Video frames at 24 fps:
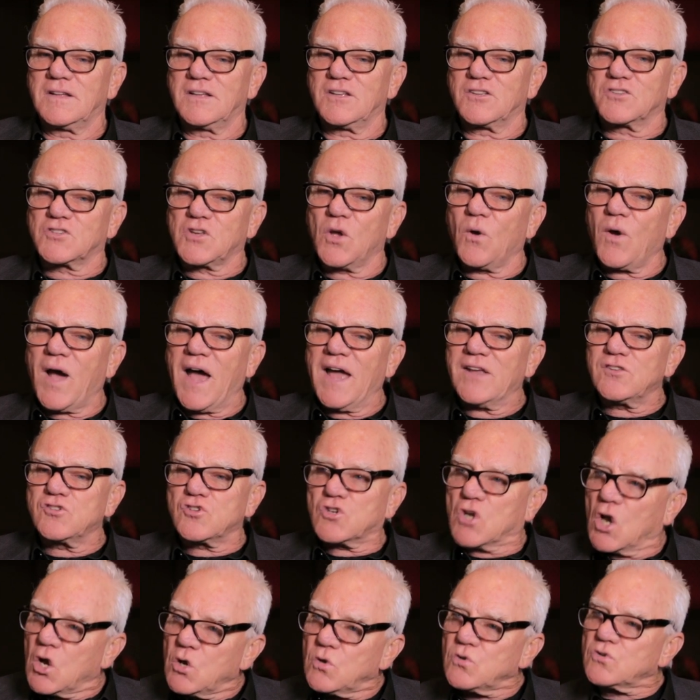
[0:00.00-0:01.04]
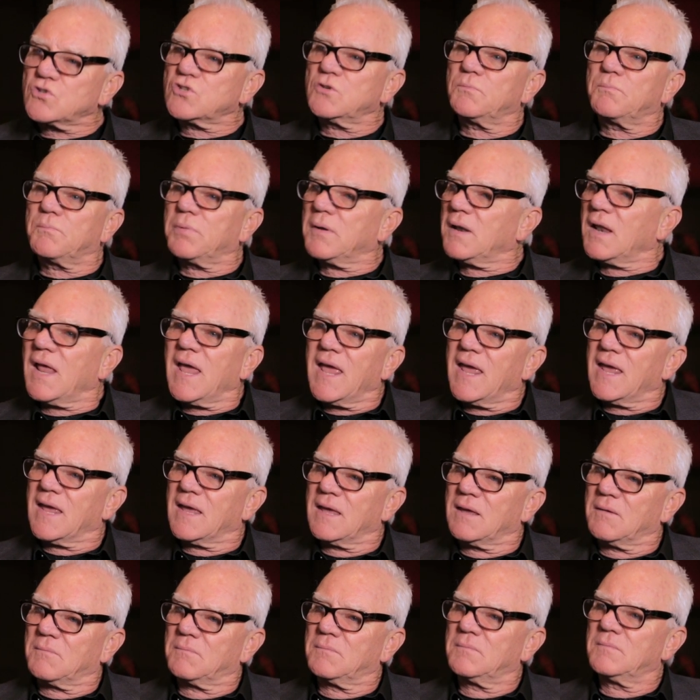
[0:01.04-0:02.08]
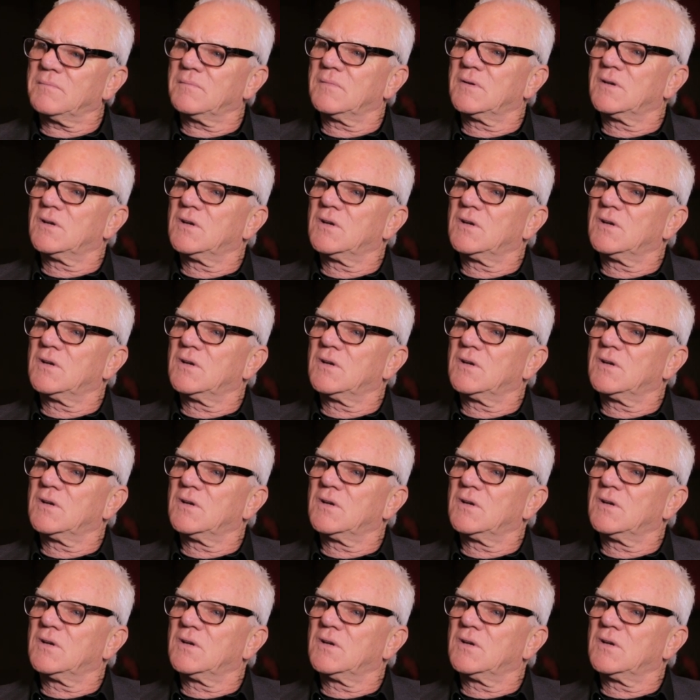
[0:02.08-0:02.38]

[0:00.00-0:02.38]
so I chose to play him